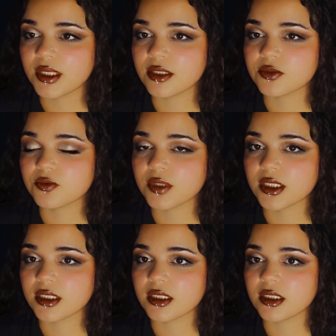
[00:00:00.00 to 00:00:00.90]
means
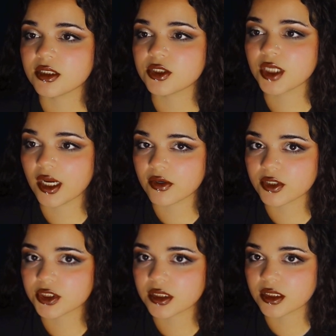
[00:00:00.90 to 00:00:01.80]
really
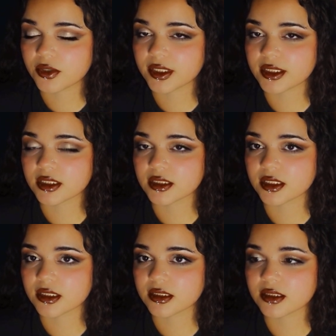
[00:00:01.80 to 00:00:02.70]
cherishing their
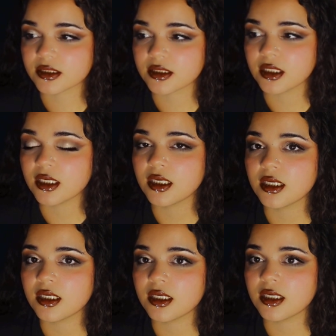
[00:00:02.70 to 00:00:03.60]
existence,
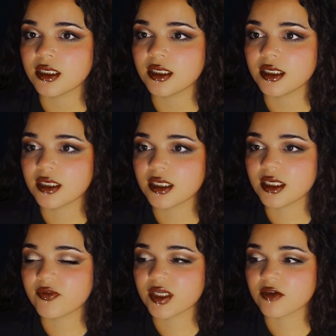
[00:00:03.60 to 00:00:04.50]

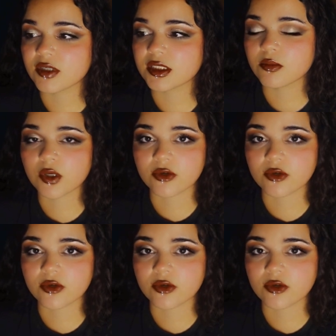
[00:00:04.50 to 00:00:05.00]
even if it's